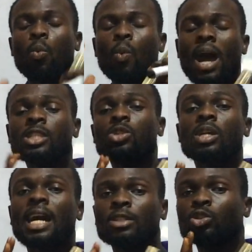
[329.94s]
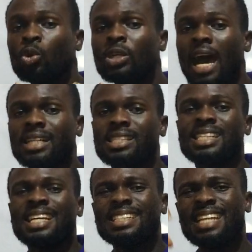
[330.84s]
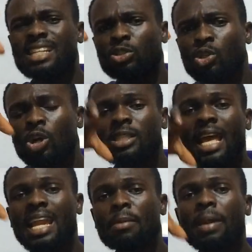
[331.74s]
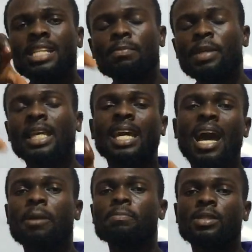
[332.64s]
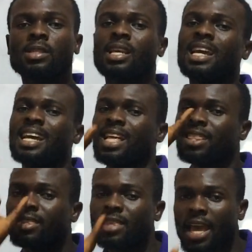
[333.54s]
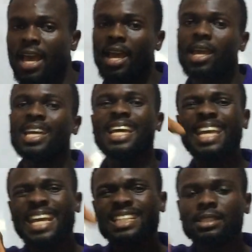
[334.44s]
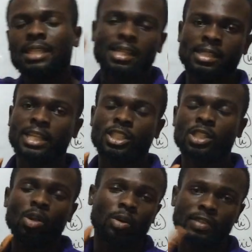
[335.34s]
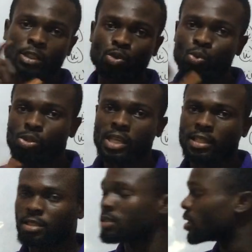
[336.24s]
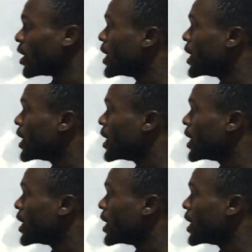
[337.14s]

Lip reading: Once you can do that, then those elements becomes the intersection of the two sets.